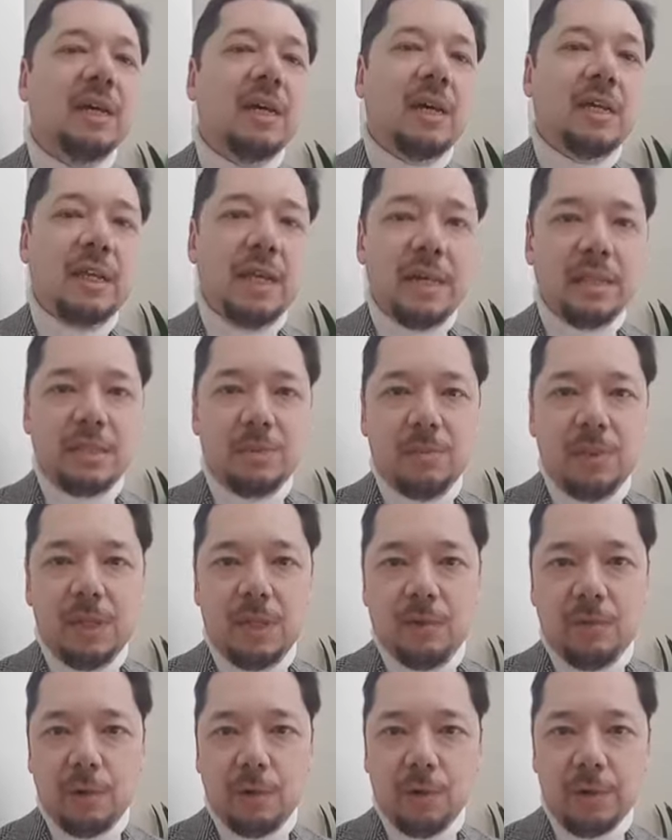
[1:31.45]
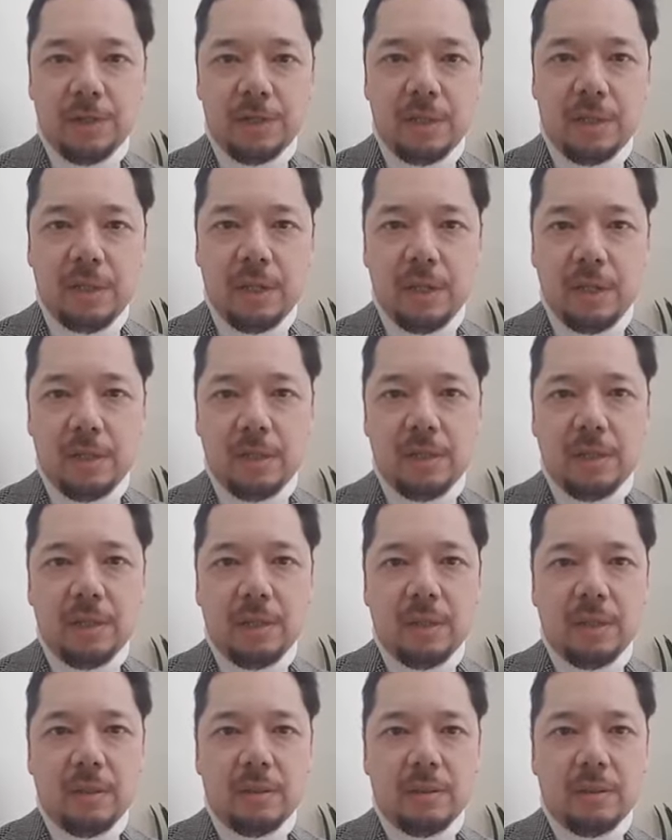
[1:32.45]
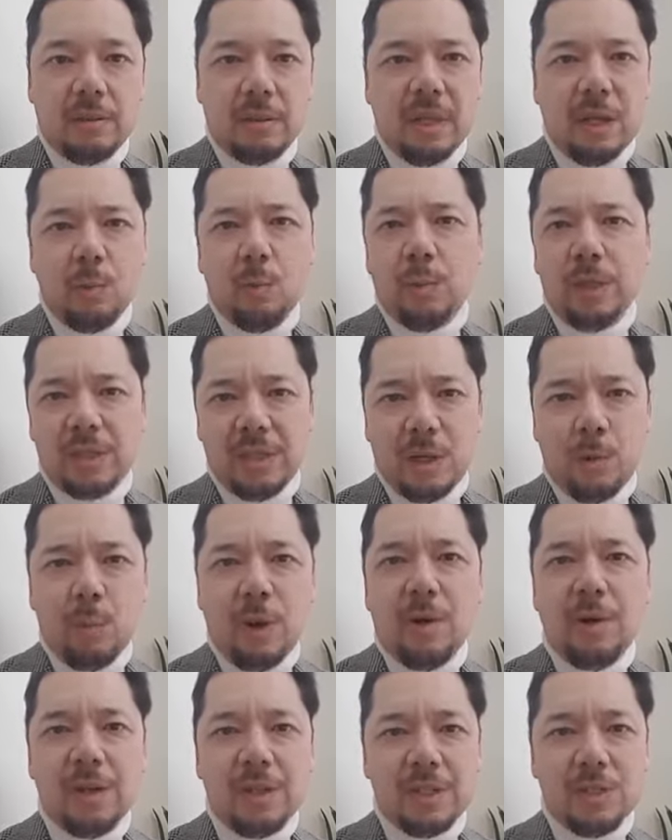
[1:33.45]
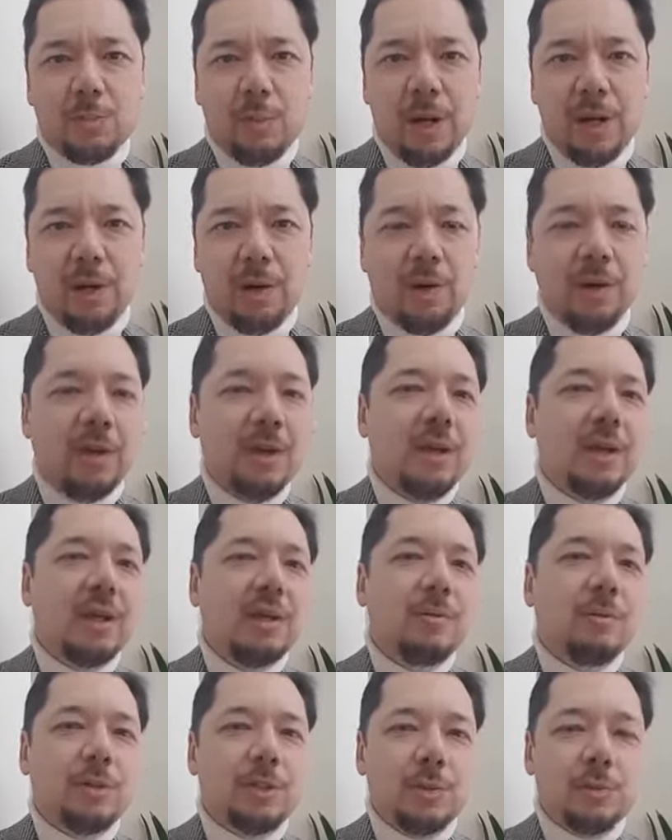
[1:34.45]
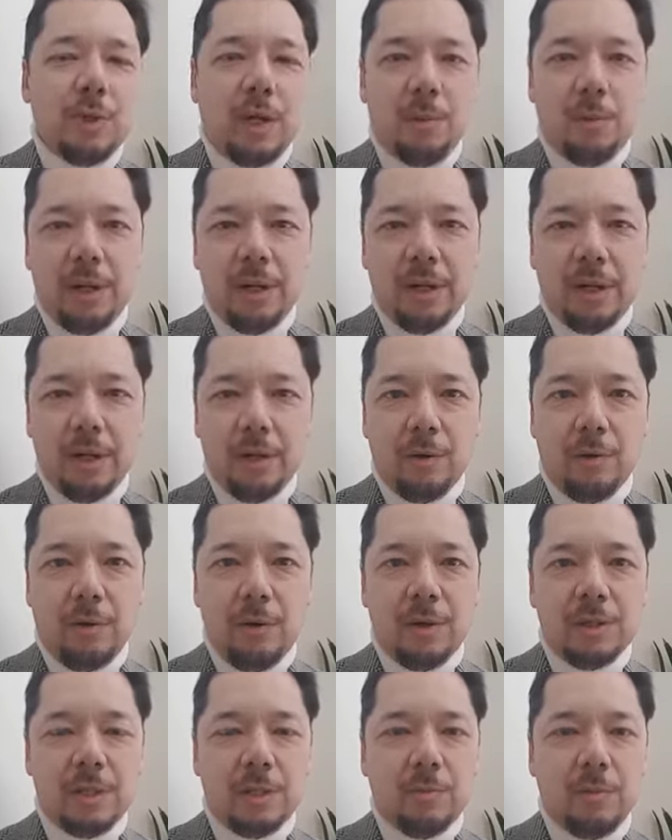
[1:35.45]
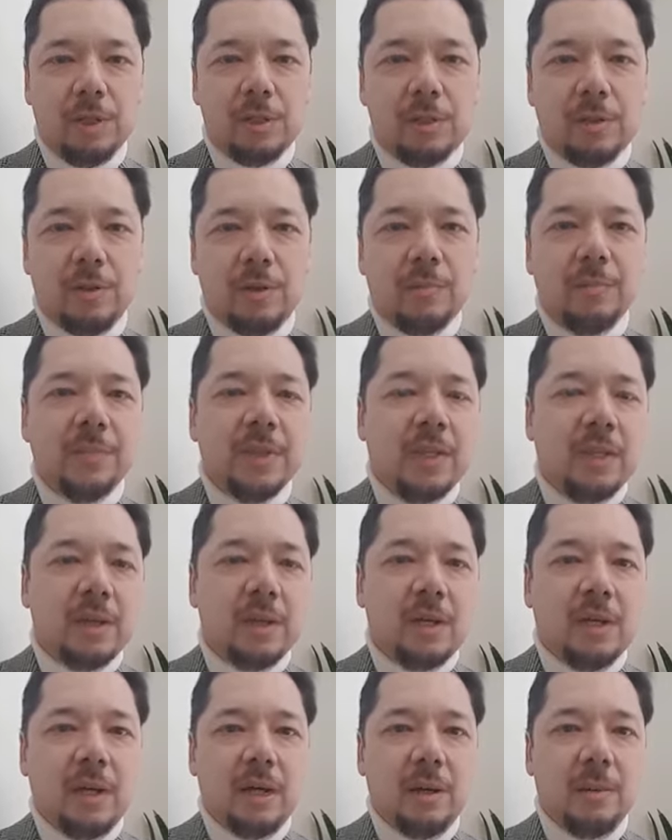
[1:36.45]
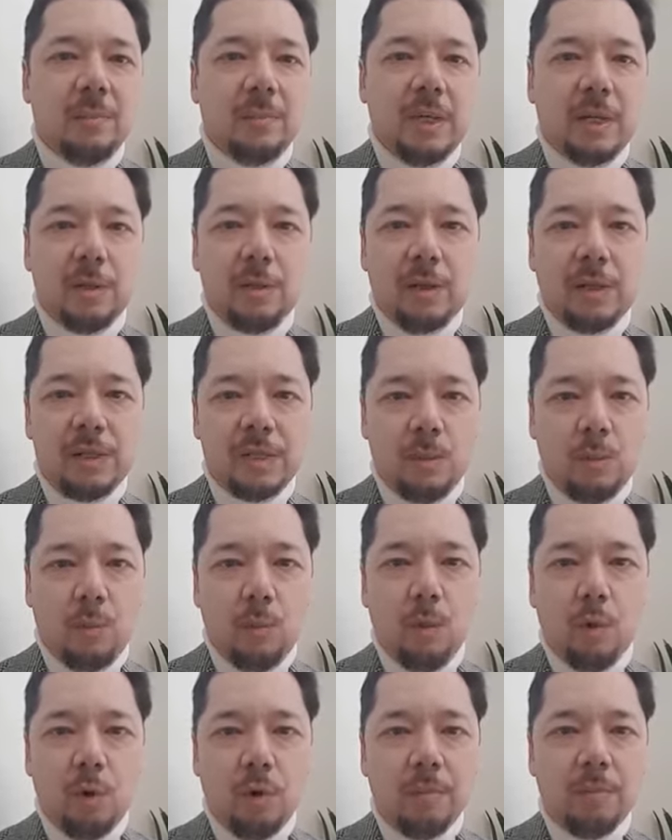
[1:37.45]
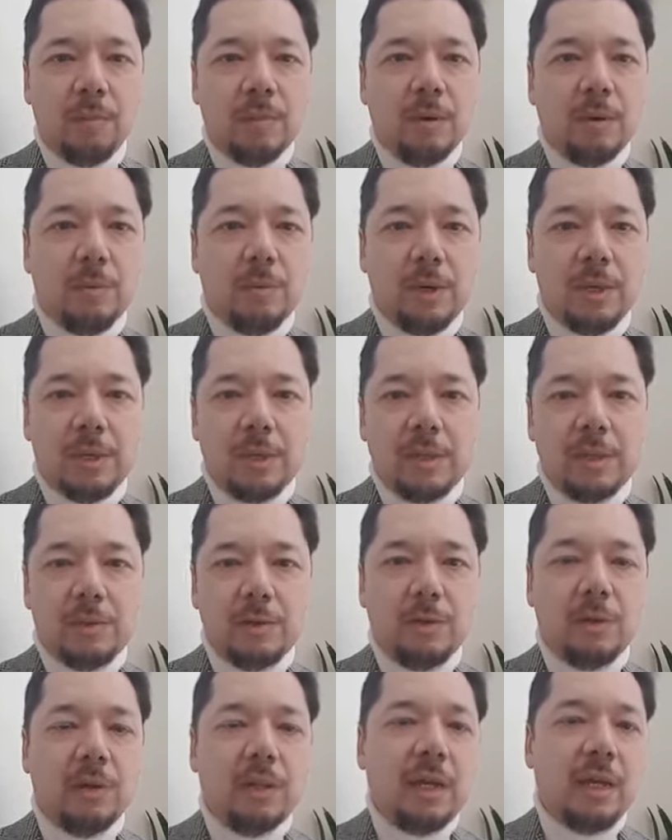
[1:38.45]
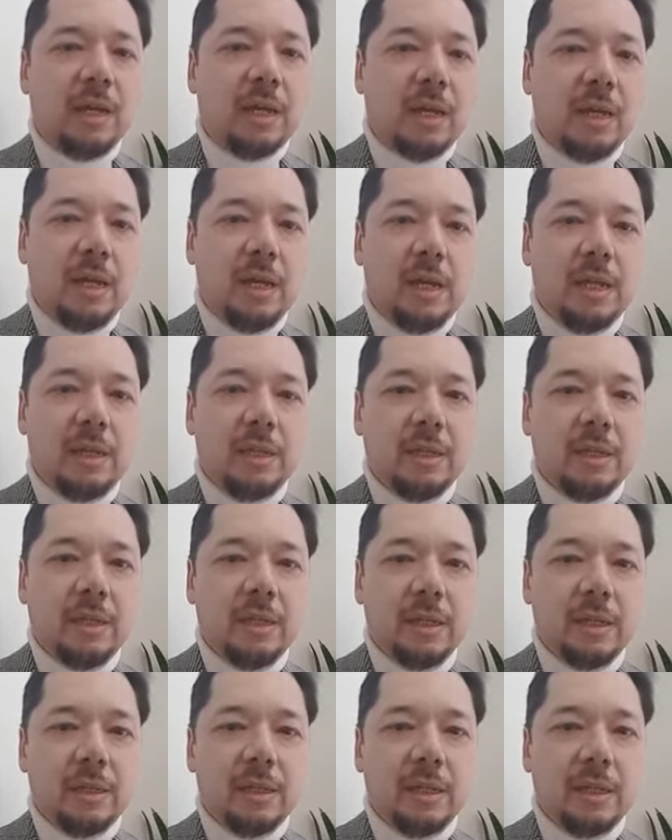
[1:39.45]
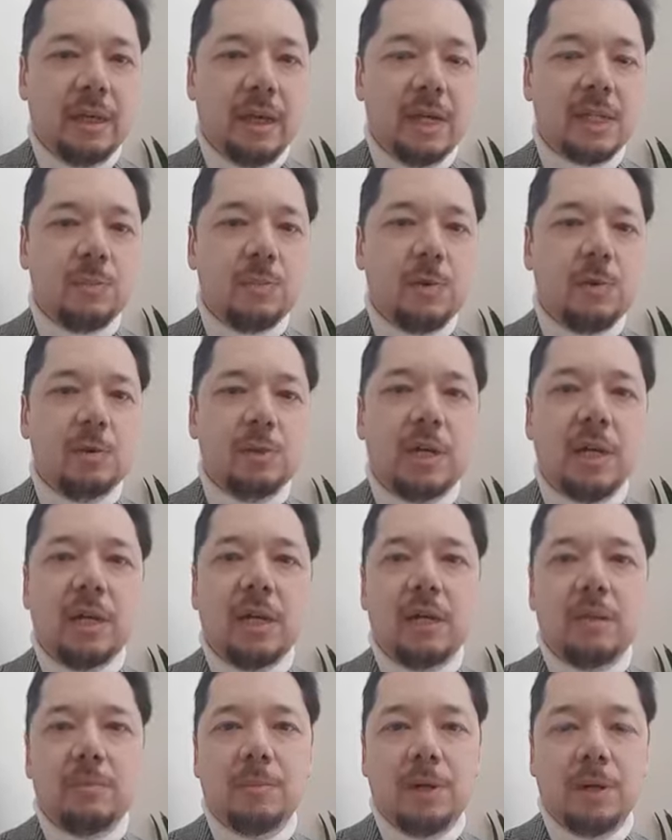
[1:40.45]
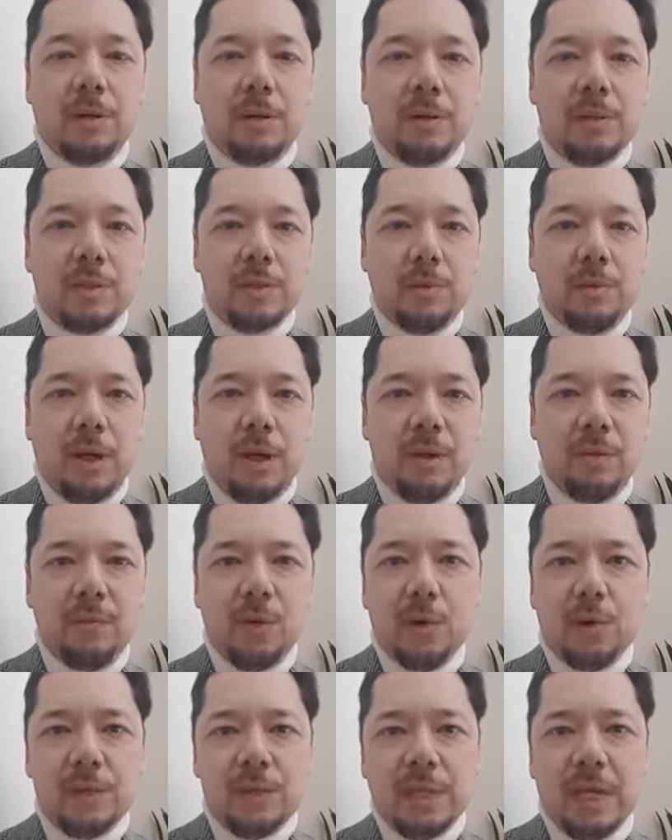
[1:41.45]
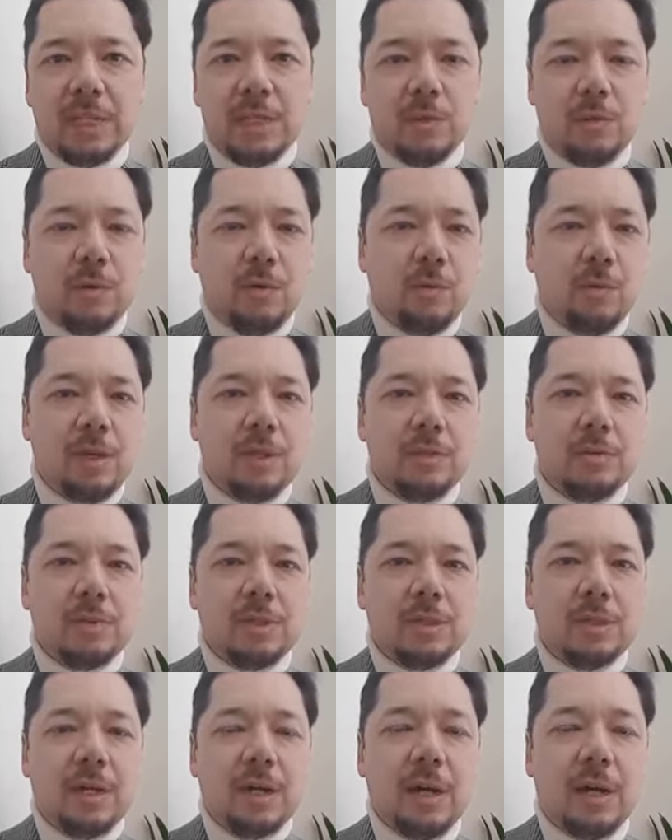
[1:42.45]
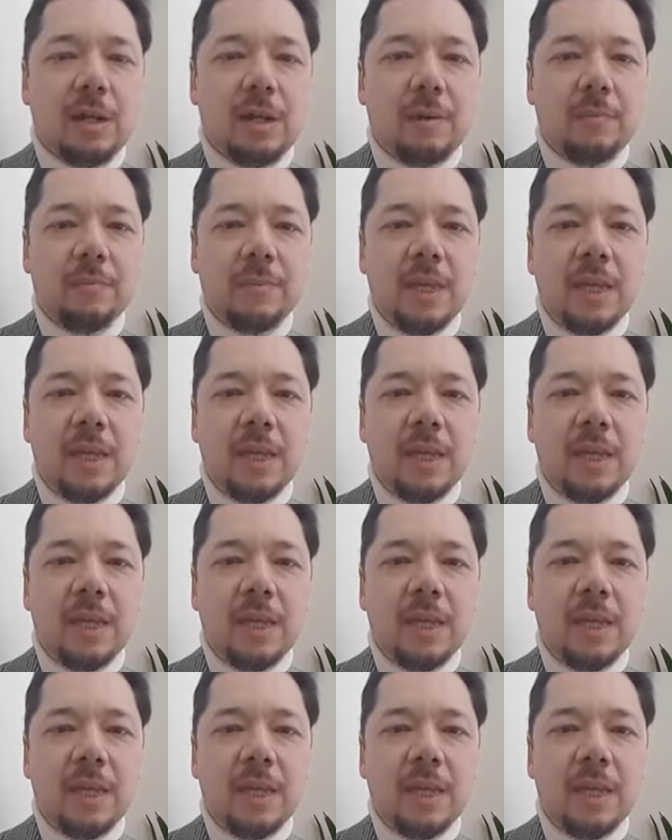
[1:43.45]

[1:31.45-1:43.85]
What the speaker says: And that, to me, evokes, it's like wearing a sweater, which is what I want to get across in winter. Not only is it warm with the turtleneck and the cashmere jacket, but it also evokes that sort of winter style.